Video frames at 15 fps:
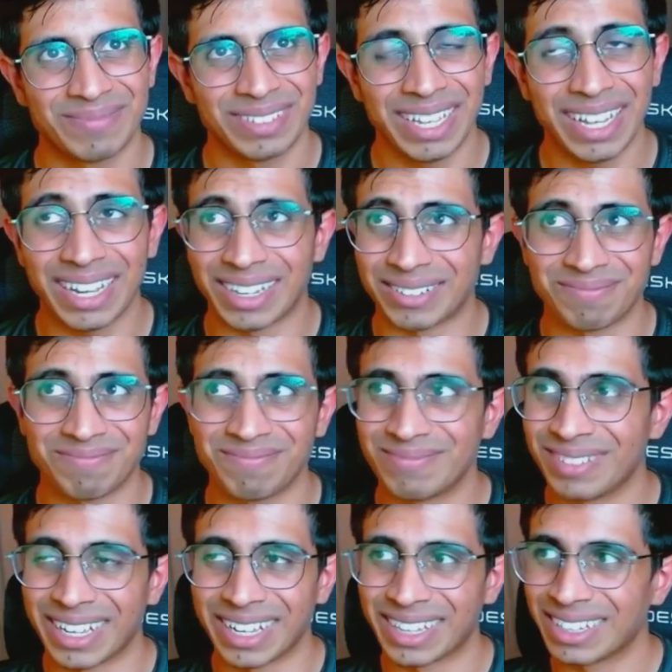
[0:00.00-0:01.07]
yeah
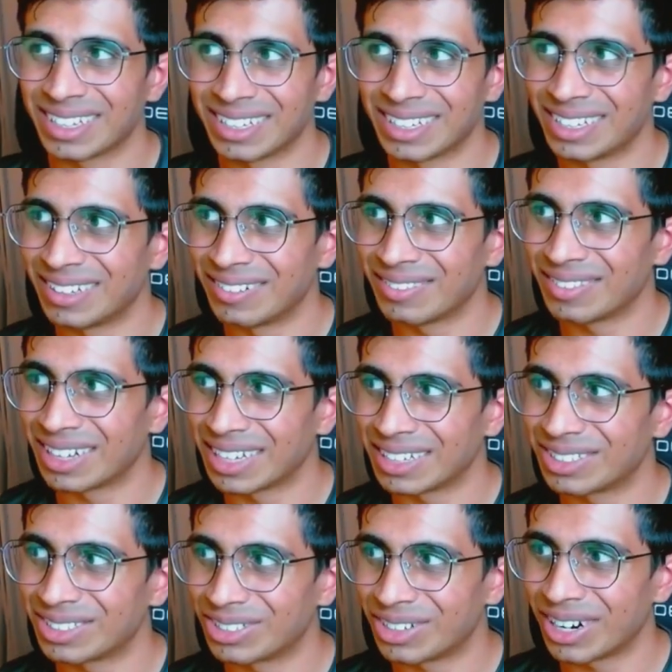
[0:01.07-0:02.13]
like it
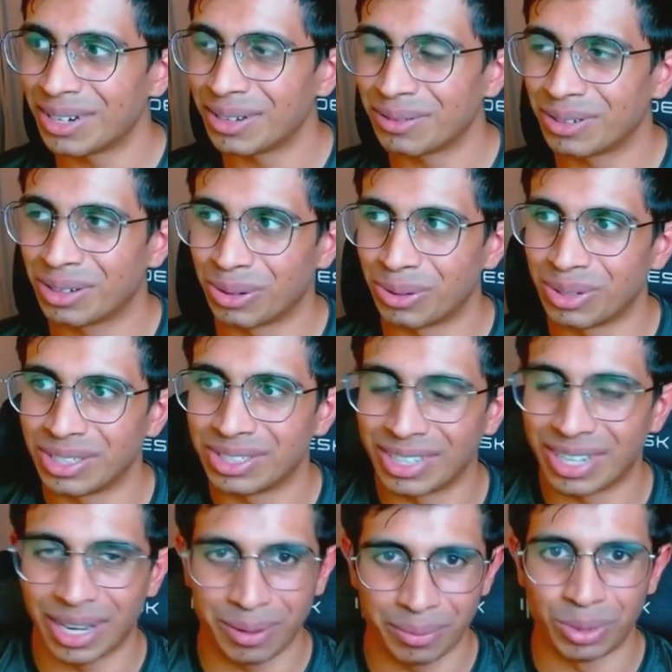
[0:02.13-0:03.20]
like try to go
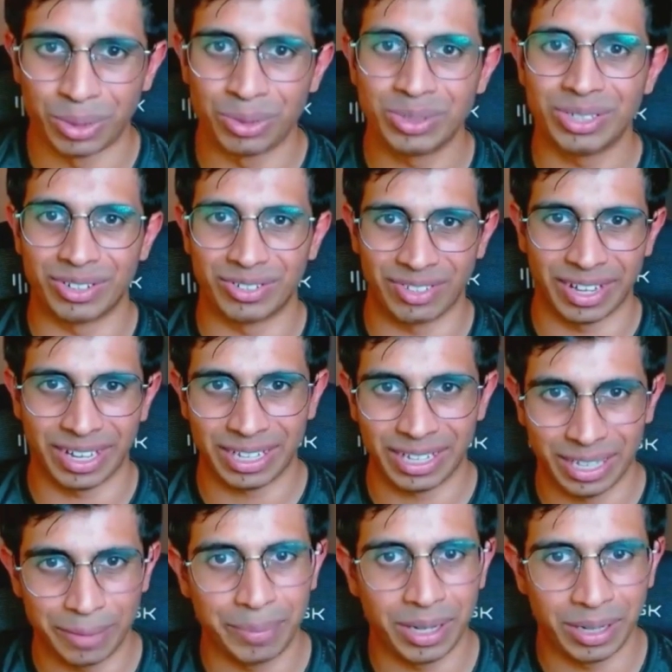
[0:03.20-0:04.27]
into that mode of
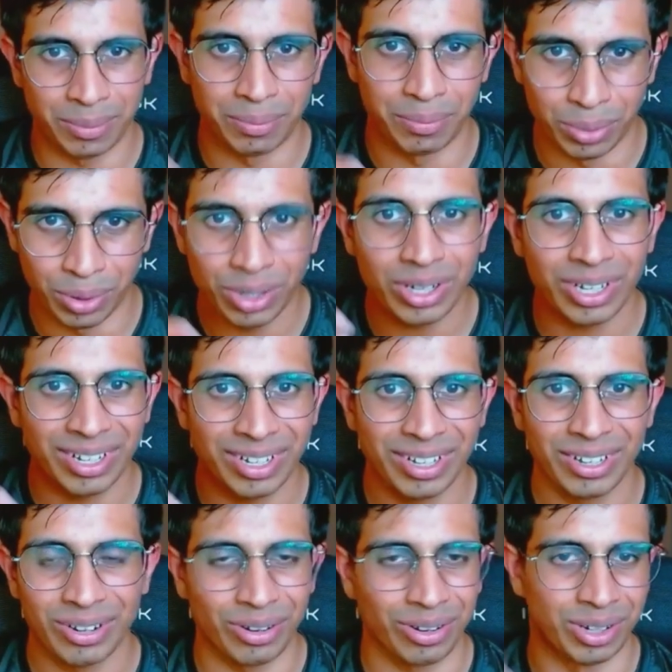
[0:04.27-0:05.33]
like keeping a book
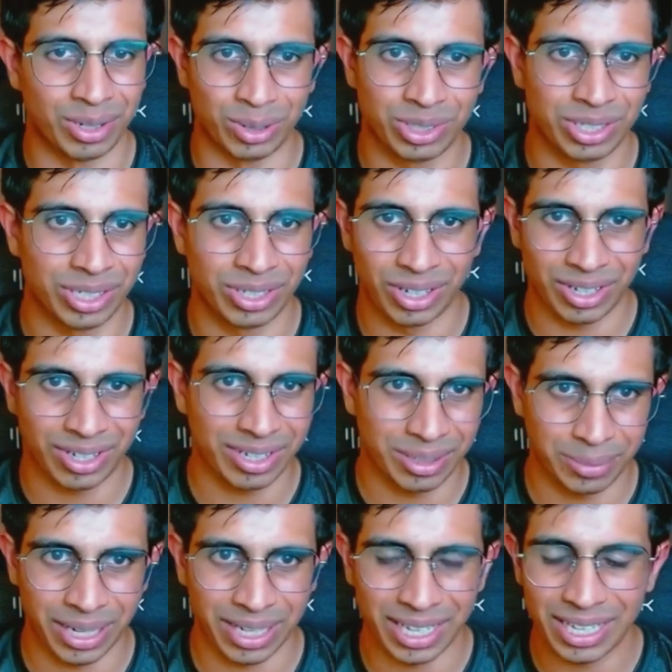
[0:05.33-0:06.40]
or a Notion doc
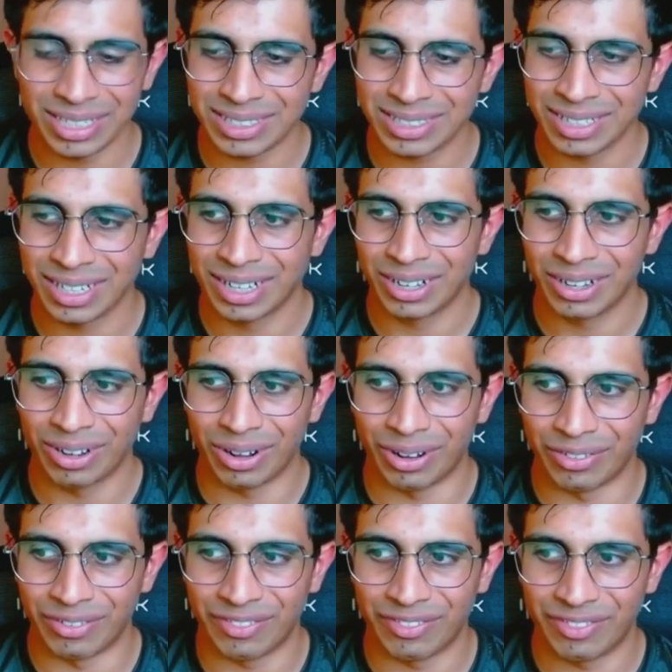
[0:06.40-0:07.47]
in my case
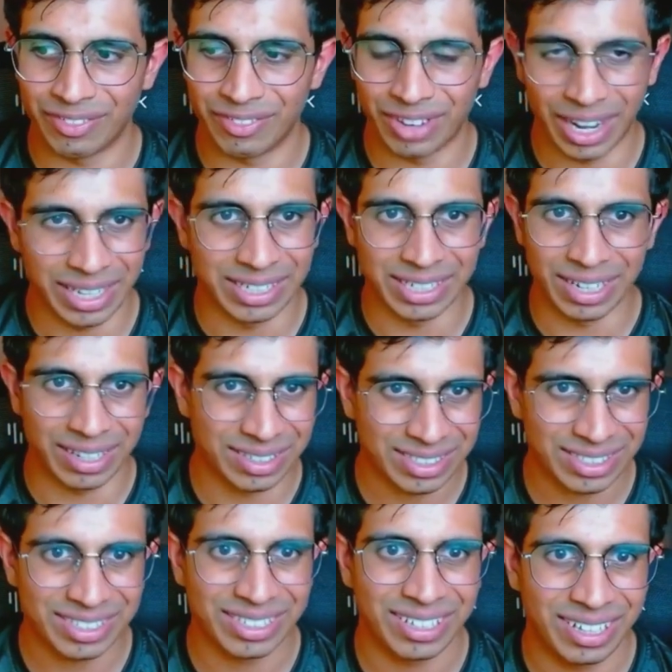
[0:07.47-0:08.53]
of
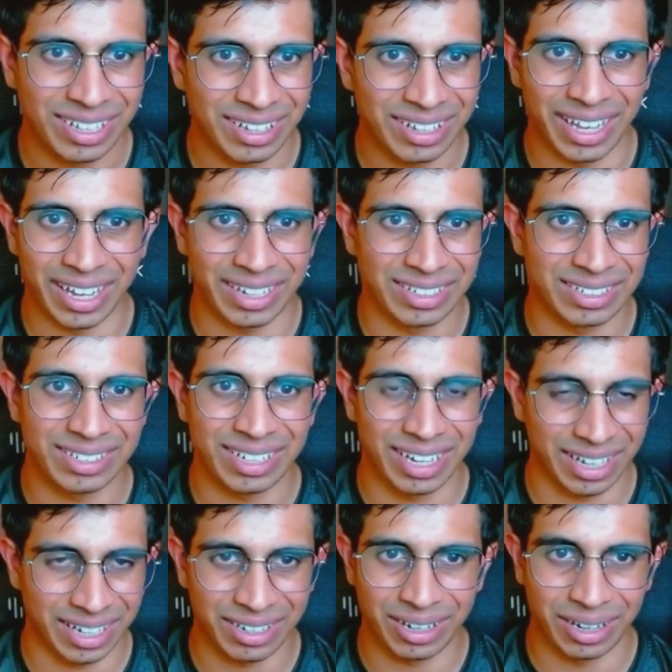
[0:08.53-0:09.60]
ideas that
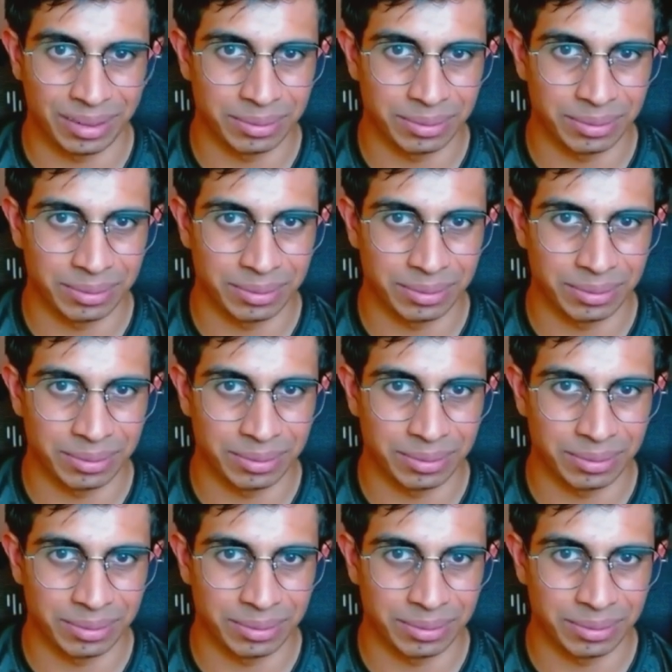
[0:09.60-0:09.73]
like